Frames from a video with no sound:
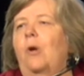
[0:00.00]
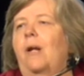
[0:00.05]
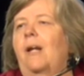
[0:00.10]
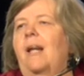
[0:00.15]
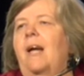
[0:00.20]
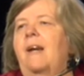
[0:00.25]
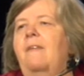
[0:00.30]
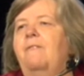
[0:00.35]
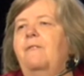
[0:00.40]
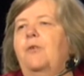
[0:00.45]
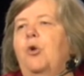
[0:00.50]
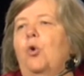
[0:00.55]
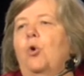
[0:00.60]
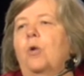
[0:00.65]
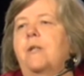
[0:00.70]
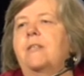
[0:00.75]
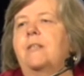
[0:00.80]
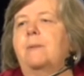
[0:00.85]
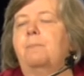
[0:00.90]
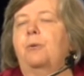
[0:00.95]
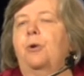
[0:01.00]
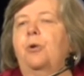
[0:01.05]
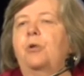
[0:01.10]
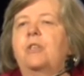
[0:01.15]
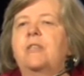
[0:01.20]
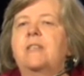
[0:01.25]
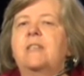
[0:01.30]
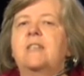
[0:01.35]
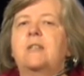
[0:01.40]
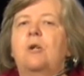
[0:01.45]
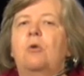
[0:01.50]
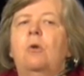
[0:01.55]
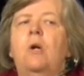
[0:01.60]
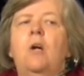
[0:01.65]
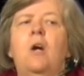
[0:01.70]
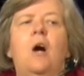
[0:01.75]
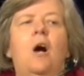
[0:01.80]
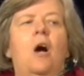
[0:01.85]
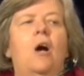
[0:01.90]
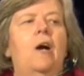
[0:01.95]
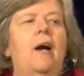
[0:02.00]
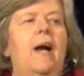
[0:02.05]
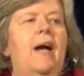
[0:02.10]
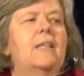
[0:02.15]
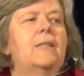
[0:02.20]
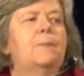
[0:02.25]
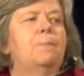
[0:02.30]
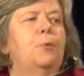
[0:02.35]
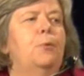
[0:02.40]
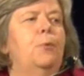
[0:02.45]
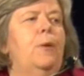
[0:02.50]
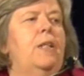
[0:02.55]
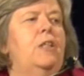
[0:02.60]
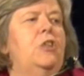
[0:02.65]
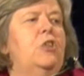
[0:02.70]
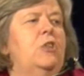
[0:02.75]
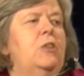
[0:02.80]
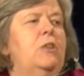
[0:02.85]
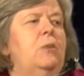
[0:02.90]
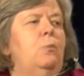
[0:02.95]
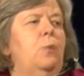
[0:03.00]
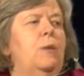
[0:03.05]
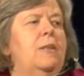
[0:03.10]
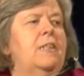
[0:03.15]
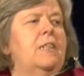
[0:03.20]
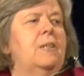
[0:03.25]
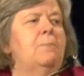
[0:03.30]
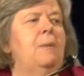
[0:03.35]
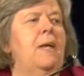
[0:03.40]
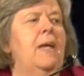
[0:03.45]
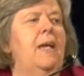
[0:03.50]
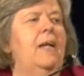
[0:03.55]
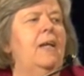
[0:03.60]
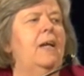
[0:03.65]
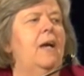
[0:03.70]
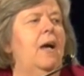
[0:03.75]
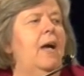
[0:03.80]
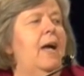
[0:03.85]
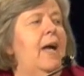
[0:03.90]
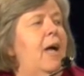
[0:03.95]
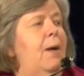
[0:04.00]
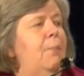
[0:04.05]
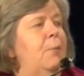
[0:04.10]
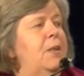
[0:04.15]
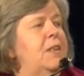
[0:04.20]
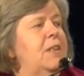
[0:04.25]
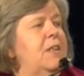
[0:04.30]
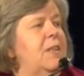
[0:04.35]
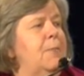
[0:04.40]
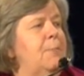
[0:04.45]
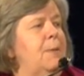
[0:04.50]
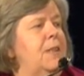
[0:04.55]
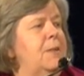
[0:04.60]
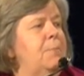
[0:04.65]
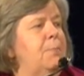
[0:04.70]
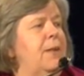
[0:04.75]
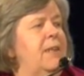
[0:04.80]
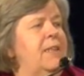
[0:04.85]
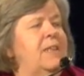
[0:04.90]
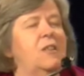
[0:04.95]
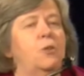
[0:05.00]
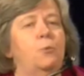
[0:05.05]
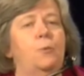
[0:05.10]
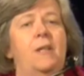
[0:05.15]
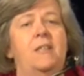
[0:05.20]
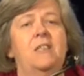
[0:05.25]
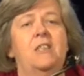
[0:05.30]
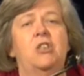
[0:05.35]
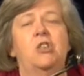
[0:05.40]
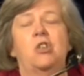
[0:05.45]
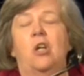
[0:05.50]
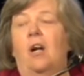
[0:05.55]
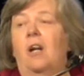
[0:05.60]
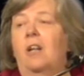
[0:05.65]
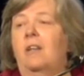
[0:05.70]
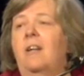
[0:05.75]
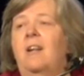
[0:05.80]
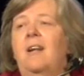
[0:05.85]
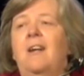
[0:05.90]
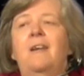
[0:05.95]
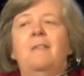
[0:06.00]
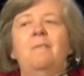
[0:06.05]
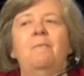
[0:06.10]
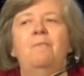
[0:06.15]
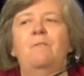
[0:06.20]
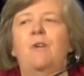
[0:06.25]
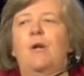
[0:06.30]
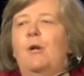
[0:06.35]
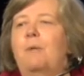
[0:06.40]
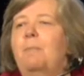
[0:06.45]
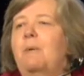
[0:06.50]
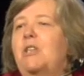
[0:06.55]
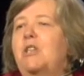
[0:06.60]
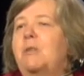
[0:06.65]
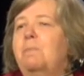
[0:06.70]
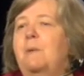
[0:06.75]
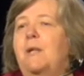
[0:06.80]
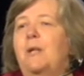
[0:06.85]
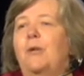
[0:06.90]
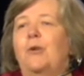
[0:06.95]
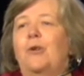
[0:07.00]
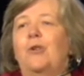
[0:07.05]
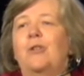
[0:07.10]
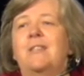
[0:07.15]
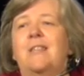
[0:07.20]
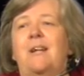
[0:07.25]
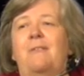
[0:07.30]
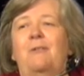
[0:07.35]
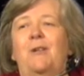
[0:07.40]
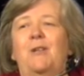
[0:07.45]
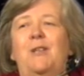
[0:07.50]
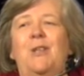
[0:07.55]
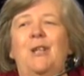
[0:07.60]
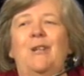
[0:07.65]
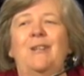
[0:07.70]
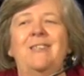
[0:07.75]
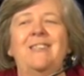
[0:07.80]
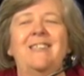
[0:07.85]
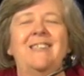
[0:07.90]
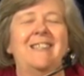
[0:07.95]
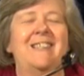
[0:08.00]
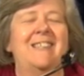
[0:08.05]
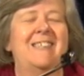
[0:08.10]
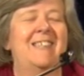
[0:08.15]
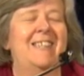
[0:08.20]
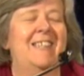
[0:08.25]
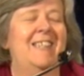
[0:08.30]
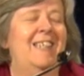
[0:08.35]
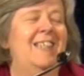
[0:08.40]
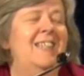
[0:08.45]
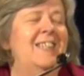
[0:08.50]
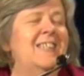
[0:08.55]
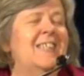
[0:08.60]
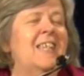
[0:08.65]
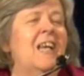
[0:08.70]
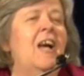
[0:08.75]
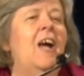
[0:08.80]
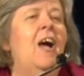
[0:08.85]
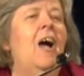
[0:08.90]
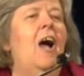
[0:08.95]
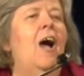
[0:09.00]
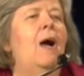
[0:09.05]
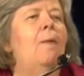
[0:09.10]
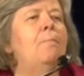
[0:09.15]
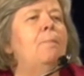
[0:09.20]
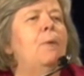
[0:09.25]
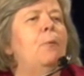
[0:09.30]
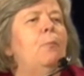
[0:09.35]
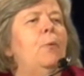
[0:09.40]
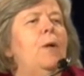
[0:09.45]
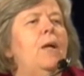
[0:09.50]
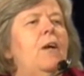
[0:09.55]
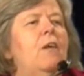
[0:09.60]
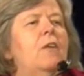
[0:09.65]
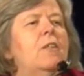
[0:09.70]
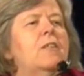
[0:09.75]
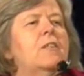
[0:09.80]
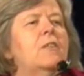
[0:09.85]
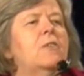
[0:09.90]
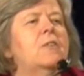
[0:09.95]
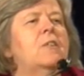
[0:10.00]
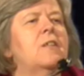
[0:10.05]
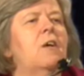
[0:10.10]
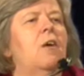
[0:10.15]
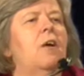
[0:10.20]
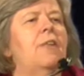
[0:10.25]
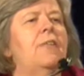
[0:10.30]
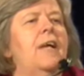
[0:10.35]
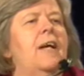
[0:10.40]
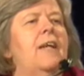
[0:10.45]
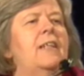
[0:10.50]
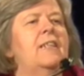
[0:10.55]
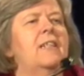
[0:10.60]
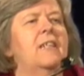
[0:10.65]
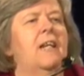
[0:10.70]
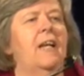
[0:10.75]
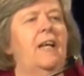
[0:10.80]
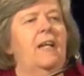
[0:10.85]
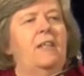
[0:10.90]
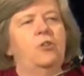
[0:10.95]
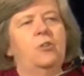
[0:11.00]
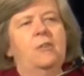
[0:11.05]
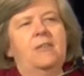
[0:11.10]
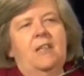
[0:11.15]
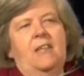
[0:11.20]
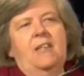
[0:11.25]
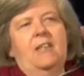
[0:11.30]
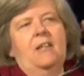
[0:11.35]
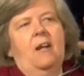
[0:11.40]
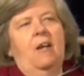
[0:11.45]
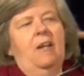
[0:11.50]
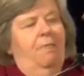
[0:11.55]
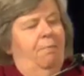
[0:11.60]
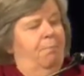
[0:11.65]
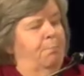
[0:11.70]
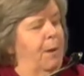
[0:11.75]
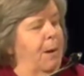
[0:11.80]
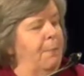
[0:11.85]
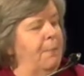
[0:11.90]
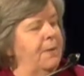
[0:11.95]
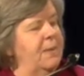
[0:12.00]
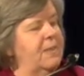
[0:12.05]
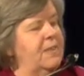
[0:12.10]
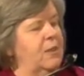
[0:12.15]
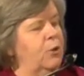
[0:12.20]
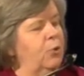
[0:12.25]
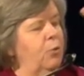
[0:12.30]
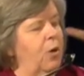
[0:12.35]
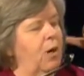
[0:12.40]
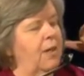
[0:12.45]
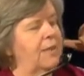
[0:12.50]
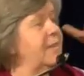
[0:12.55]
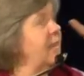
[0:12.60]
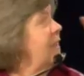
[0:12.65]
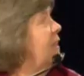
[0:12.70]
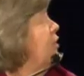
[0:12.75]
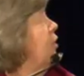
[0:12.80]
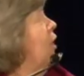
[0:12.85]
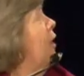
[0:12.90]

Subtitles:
or a life course approach. And so our aspiration was to make Hamilton the best place to raise a child. Very much mirrors Every Child Succeeds. But we also saw that, and you see kind of bubbles across the